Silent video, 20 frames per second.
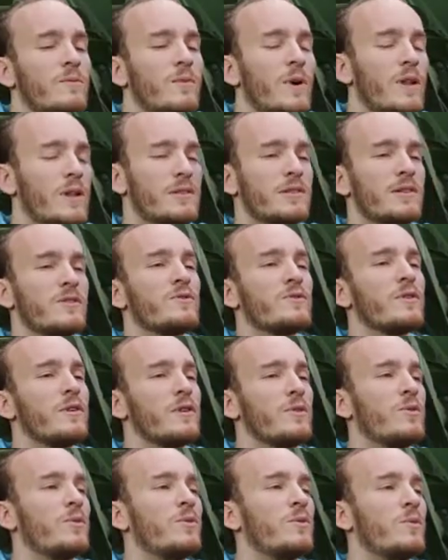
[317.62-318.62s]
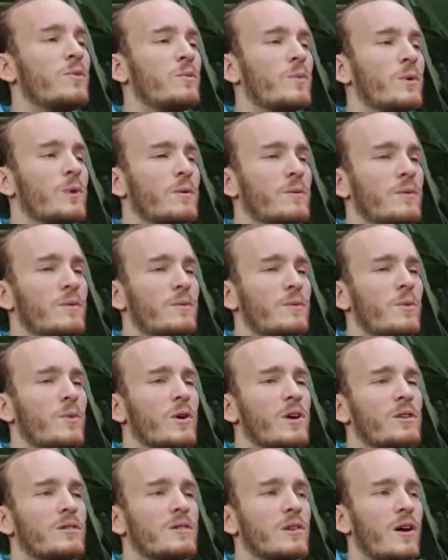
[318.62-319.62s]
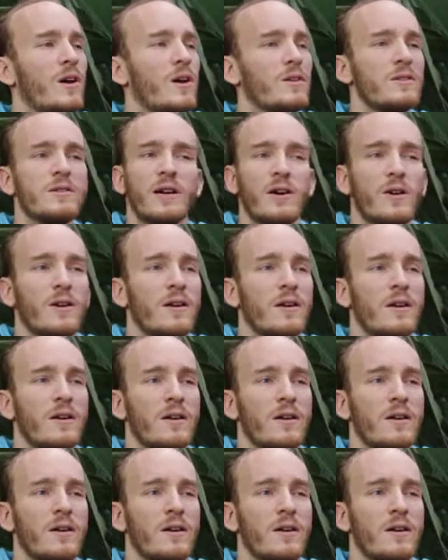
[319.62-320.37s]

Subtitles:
Well, that sounds really cool. What is the Garden Tower?